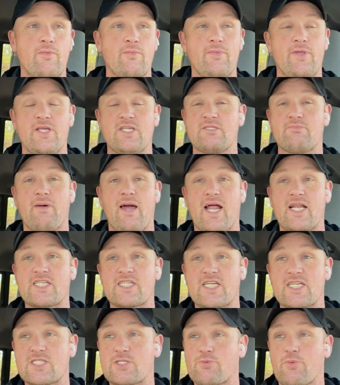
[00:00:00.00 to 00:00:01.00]
his
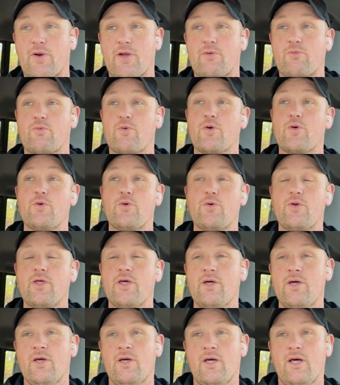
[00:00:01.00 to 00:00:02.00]
match against Rick
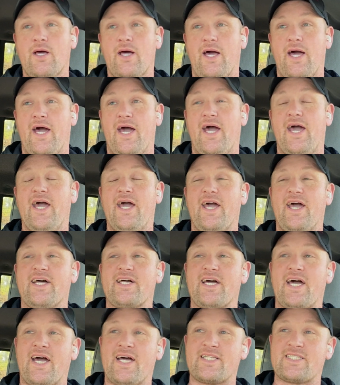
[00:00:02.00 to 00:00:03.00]
Rude
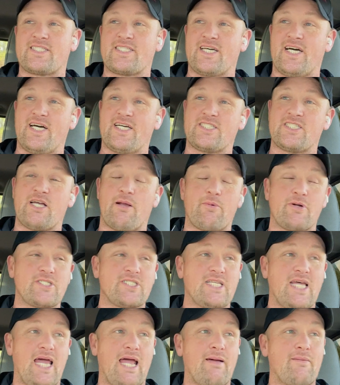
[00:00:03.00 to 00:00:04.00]
at
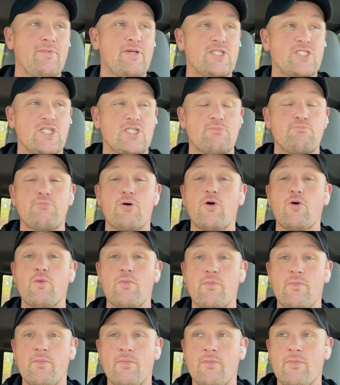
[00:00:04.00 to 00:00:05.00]
SummerSlam. It's just,
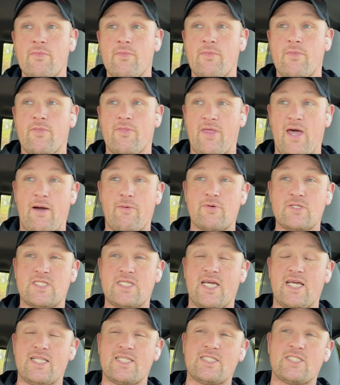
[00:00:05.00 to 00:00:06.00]
boom, that
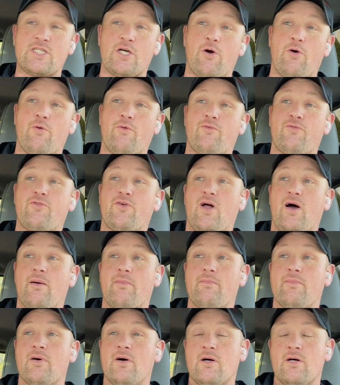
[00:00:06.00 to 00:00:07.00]
was it. So
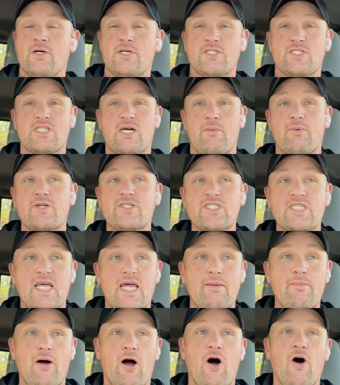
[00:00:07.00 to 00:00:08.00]
from
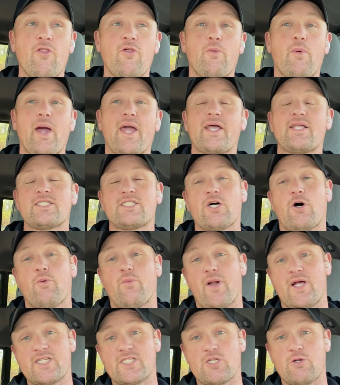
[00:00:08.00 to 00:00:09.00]
SummerSlam all the way until
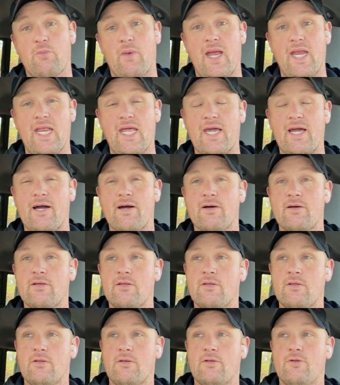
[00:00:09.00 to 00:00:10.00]
WrestleMania,
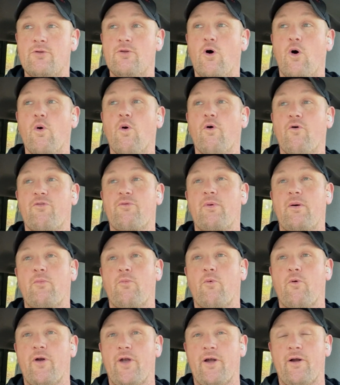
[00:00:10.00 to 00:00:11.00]
no
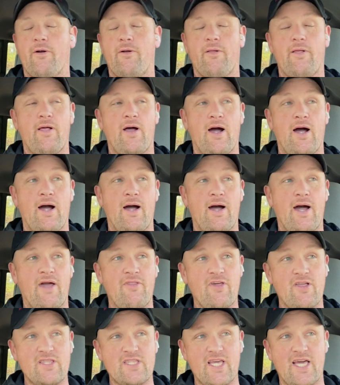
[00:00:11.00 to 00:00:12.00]
Ultimate Warrior.
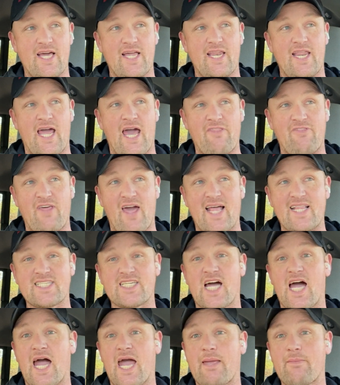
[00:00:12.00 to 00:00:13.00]
I think that at that
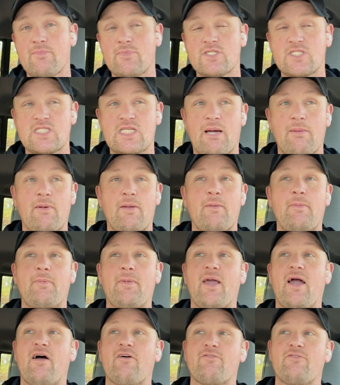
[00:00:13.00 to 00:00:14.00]
time,
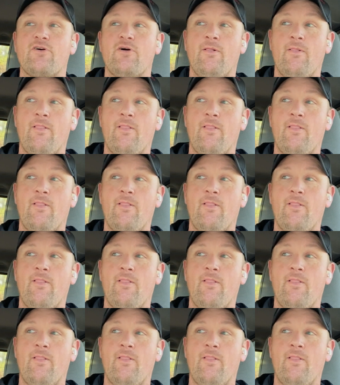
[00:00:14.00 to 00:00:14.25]
WWF,